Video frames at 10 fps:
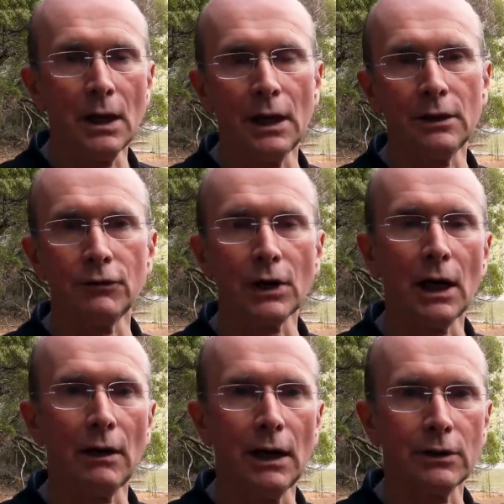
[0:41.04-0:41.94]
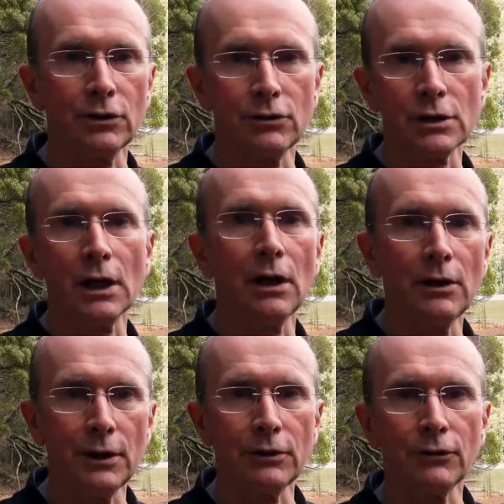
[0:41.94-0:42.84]
And if you go out too
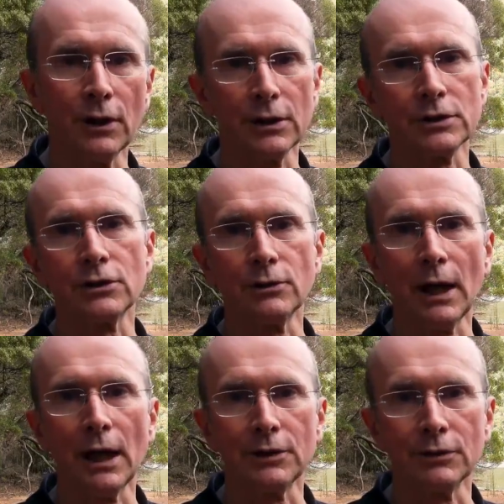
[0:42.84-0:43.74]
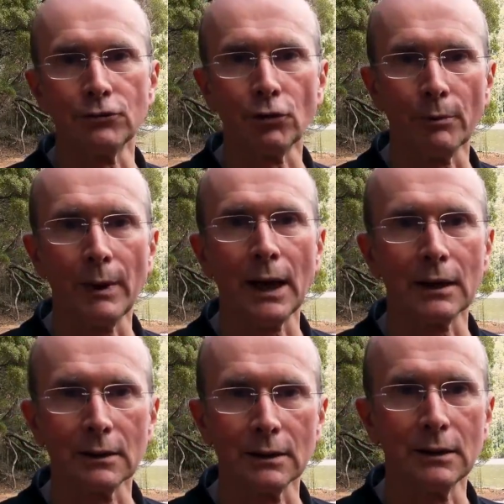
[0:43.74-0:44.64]
slow, then you'll find it's too hard to draw it back
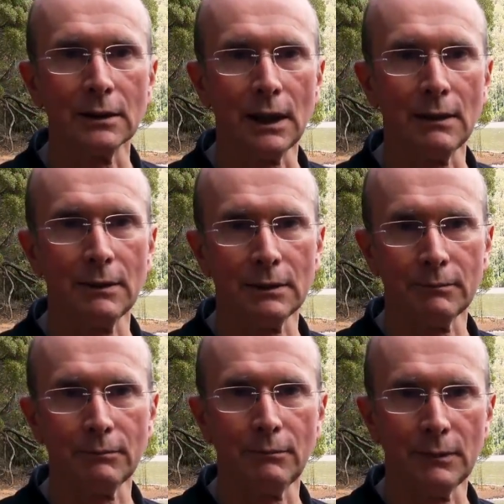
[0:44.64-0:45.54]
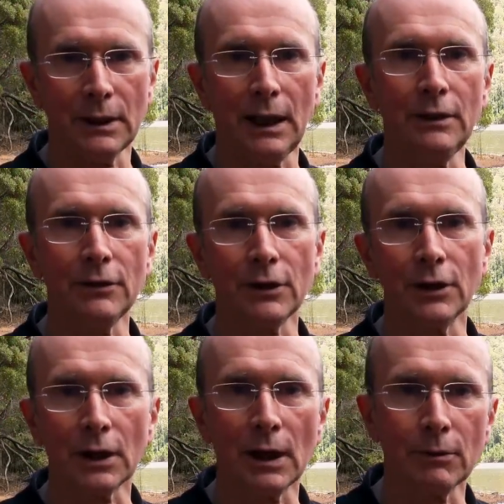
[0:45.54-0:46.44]
at the end of the
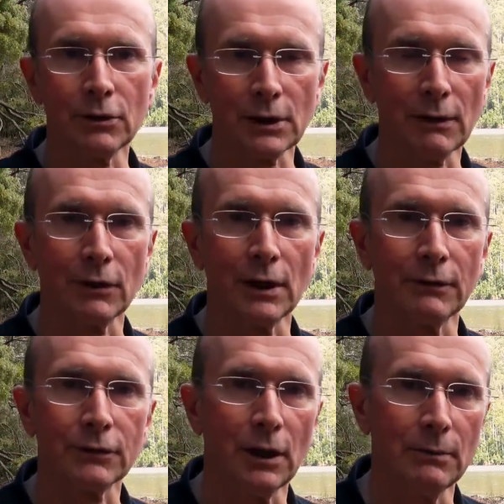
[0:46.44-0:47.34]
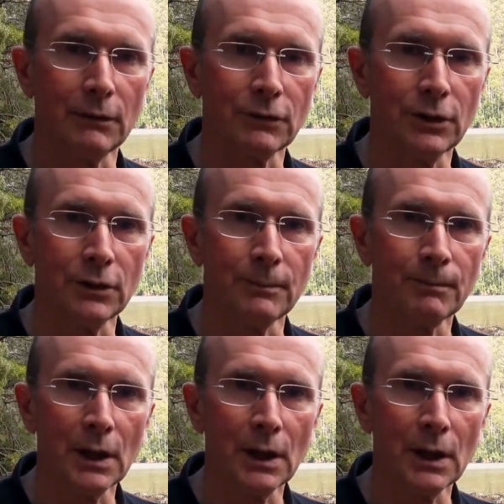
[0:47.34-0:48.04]
ergo because you haven't got enough time left to do it.